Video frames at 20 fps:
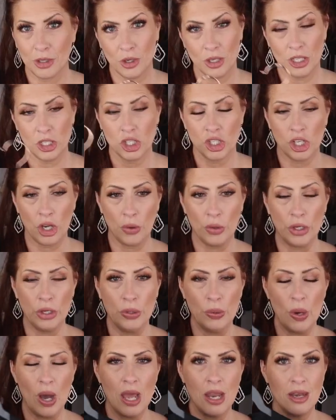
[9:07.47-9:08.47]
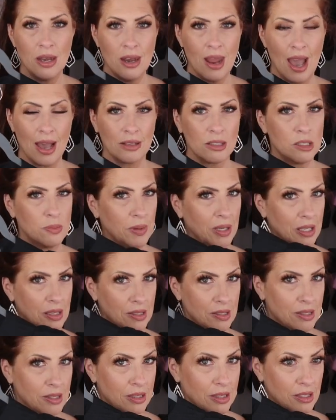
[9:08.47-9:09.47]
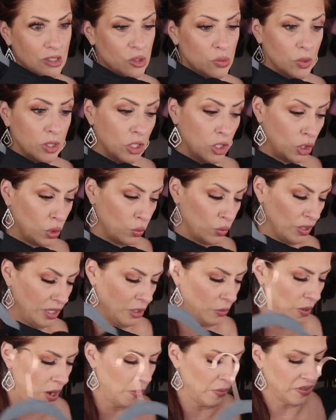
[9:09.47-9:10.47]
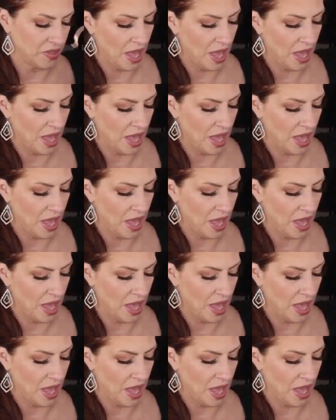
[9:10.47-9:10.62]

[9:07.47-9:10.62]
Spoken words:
gonna show you next, because this would look really great with